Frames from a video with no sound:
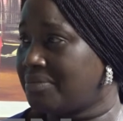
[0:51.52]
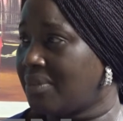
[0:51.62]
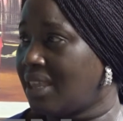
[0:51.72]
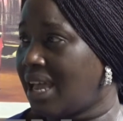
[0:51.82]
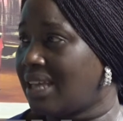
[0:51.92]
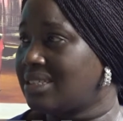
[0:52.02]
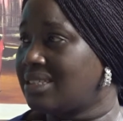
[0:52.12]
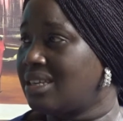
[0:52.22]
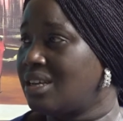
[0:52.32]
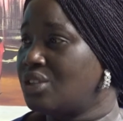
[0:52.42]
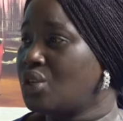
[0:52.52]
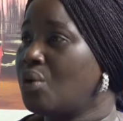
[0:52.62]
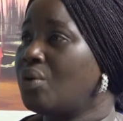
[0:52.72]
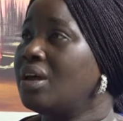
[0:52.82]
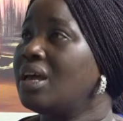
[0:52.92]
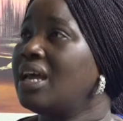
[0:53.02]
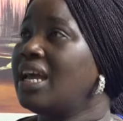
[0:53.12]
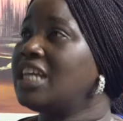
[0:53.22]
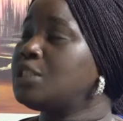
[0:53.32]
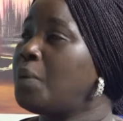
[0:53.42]
Yes. So
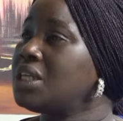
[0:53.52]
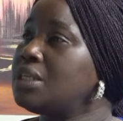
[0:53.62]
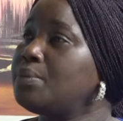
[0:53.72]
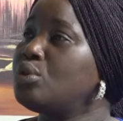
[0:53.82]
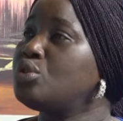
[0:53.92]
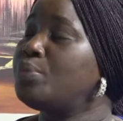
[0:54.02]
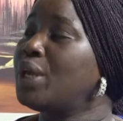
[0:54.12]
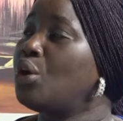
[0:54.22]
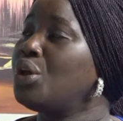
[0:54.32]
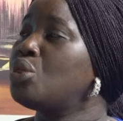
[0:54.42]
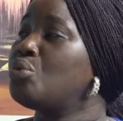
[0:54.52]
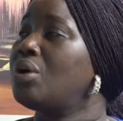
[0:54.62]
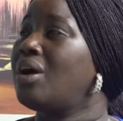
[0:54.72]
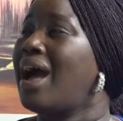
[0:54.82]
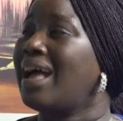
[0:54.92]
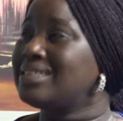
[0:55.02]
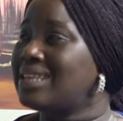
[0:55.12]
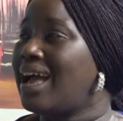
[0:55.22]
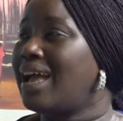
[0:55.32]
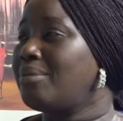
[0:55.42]
it's possible to be going through a hard
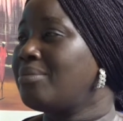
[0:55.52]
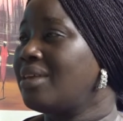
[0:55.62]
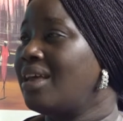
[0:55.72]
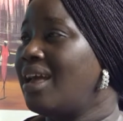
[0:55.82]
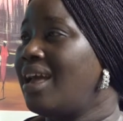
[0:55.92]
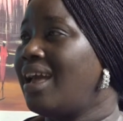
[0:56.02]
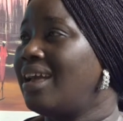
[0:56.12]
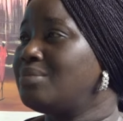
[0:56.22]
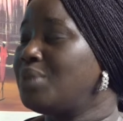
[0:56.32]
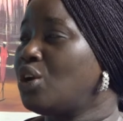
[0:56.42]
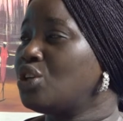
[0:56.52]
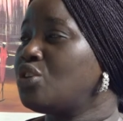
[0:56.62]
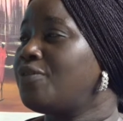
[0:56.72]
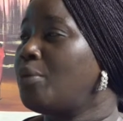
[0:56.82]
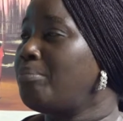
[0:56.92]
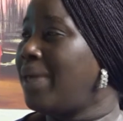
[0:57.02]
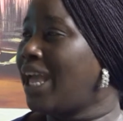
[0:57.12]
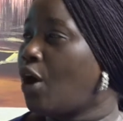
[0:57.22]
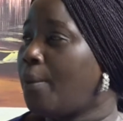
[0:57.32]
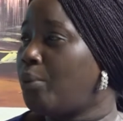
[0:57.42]
time. And because of the
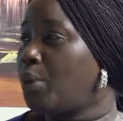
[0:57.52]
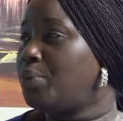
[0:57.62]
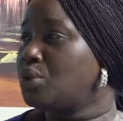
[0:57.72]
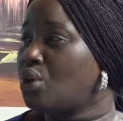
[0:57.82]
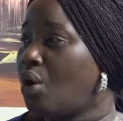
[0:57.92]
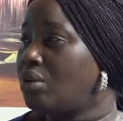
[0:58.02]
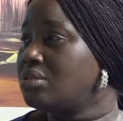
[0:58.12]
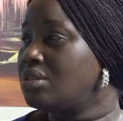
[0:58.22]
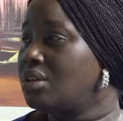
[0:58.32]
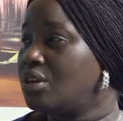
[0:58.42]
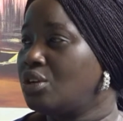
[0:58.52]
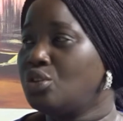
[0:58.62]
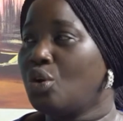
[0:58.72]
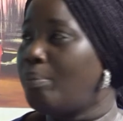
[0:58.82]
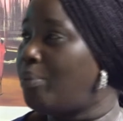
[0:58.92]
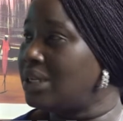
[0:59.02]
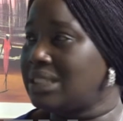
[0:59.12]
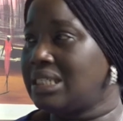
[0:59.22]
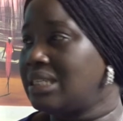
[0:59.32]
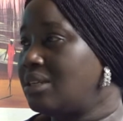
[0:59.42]
makeup we put on, nobody
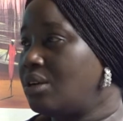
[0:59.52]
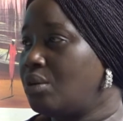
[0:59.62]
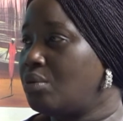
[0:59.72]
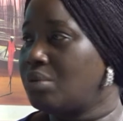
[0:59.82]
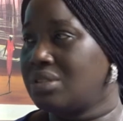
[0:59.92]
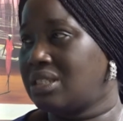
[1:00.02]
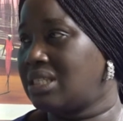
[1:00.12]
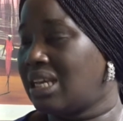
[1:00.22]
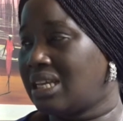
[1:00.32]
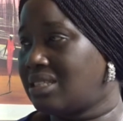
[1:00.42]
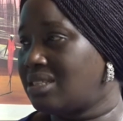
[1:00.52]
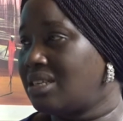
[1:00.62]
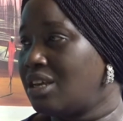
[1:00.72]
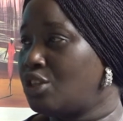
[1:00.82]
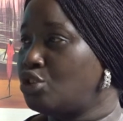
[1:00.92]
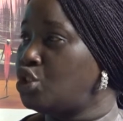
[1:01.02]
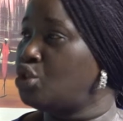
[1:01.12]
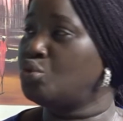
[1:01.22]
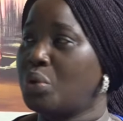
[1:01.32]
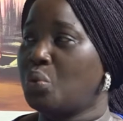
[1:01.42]
will see it. The
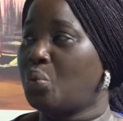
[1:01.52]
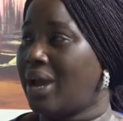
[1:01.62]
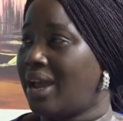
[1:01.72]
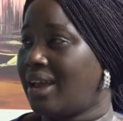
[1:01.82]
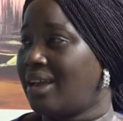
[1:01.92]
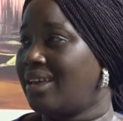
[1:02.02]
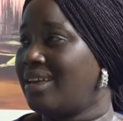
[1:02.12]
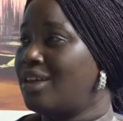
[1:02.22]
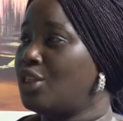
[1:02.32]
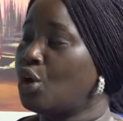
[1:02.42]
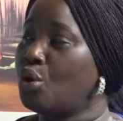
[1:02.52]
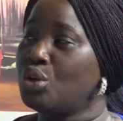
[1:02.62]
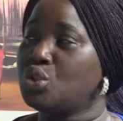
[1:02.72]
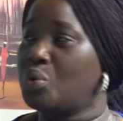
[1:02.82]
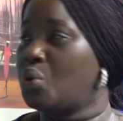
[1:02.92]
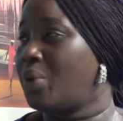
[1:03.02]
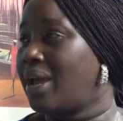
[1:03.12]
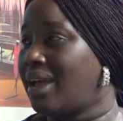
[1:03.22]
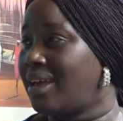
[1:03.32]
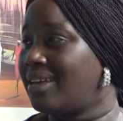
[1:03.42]
shoes wear, the clothes we
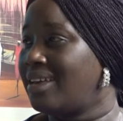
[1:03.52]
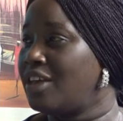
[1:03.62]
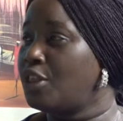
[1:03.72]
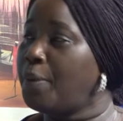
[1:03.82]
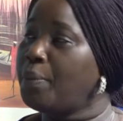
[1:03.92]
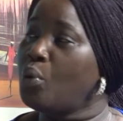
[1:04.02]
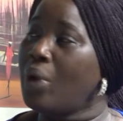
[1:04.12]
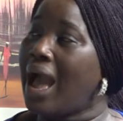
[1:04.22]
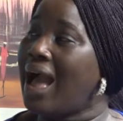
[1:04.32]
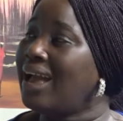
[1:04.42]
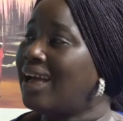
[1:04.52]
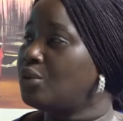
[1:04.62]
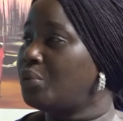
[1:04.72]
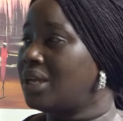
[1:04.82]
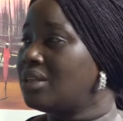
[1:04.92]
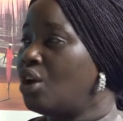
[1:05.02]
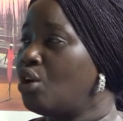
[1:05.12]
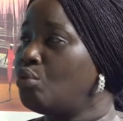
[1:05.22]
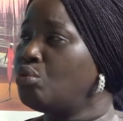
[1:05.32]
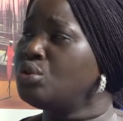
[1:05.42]
wear, the people we hang out with
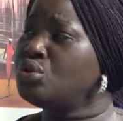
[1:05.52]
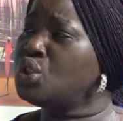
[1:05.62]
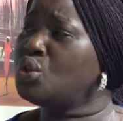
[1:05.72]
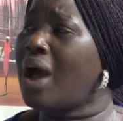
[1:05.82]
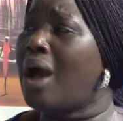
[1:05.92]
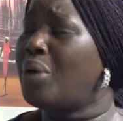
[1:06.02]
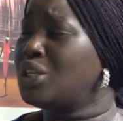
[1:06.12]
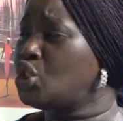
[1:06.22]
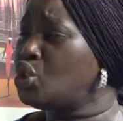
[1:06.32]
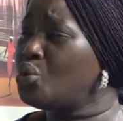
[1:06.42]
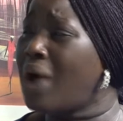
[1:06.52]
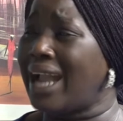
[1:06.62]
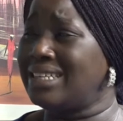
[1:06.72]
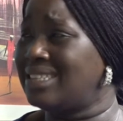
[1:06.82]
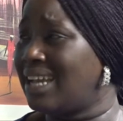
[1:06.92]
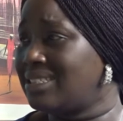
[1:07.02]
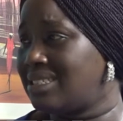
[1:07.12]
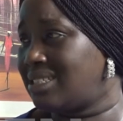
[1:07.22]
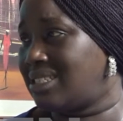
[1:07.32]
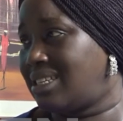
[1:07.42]
wouldn't show our true
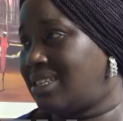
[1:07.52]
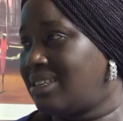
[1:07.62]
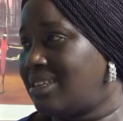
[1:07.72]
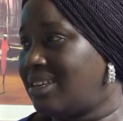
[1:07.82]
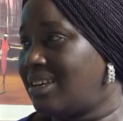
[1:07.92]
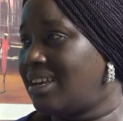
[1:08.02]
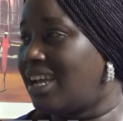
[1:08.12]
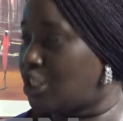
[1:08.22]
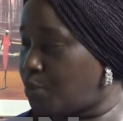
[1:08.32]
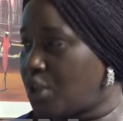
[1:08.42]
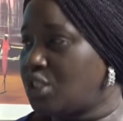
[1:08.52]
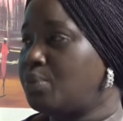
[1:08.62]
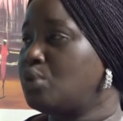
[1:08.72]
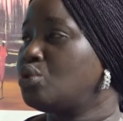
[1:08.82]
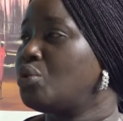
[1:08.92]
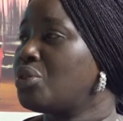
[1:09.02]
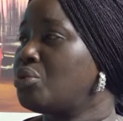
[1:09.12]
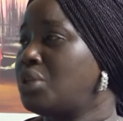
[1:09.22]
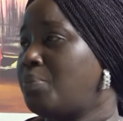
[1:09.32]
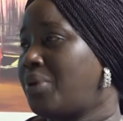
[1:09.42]
identity. It's possible to go through
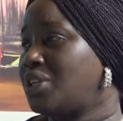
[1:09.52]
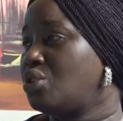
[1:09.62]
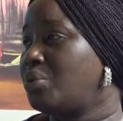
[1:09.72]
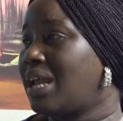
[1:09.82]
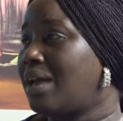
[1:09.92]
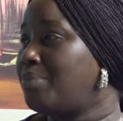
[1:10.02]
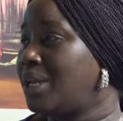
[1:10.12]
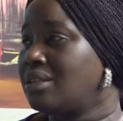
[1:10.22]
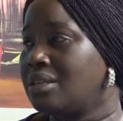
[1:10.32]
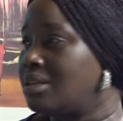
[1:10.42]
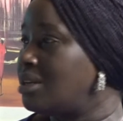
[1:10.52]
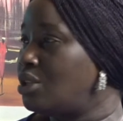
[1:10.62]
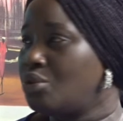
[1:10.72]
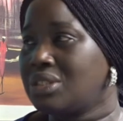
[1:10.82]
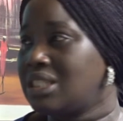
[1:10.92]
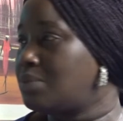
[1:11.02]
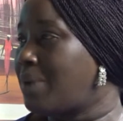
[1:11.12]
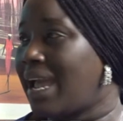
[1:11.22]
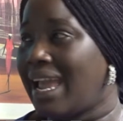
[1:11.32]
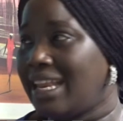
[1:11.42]
depression without being noticed
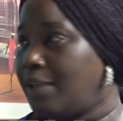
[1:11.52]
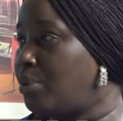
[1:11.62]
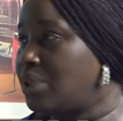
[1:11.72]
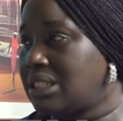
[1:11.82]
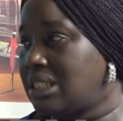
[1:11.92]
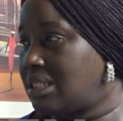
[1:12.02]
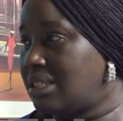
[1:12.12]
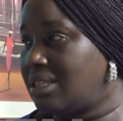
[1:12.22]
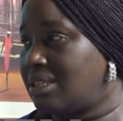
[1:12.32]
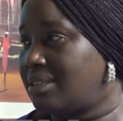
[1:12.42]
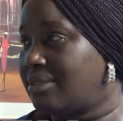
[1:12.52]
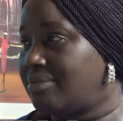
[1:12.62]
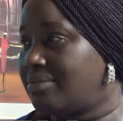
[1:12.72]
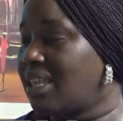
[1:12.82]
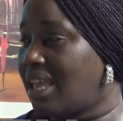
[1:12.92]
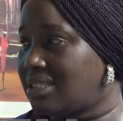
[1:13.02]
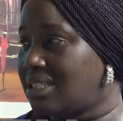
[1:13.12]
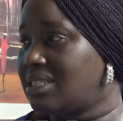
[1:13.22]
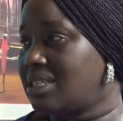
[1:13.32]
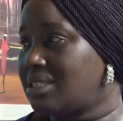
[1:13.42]
by anybody. Mm. Yes,
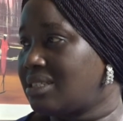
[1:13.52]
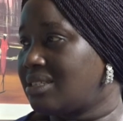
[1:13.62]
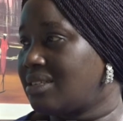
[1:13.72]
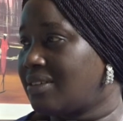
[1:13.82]
it is.